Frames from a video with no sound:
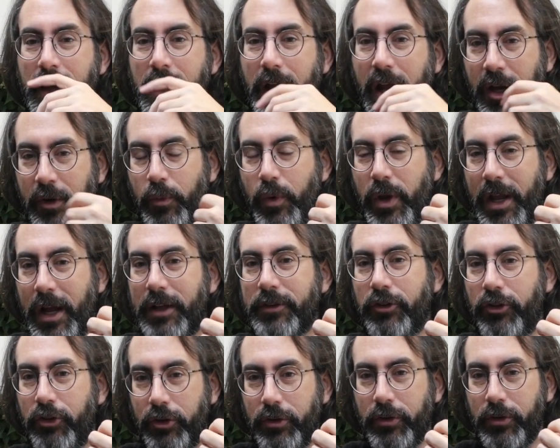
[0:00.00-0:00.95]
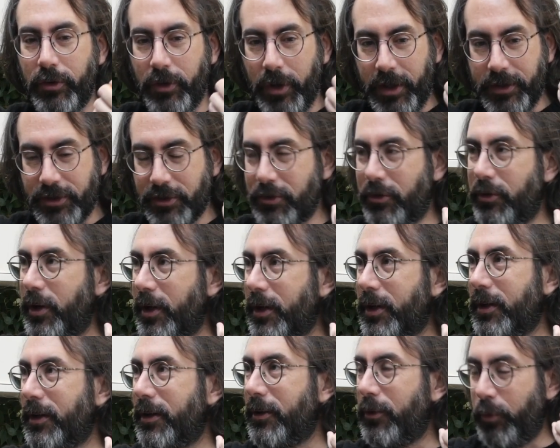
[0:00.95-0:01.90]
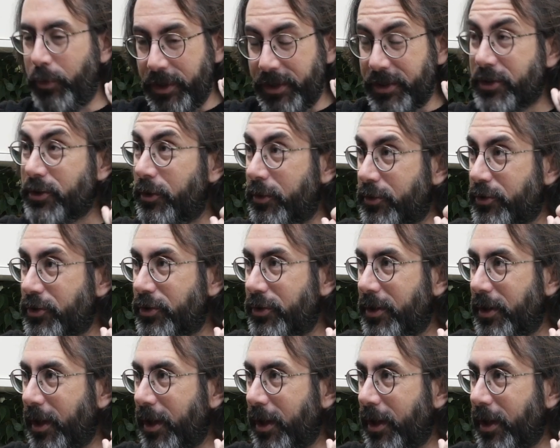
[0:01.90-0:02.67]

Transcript: And we had to do historic research